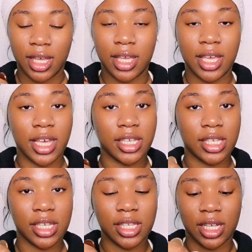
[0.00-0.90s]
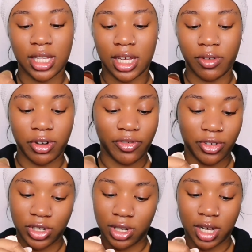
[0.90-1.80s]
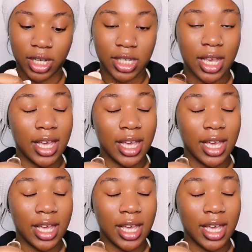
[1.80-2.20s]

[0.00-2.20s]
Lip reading: Yes, it's gonna get rid of your scars.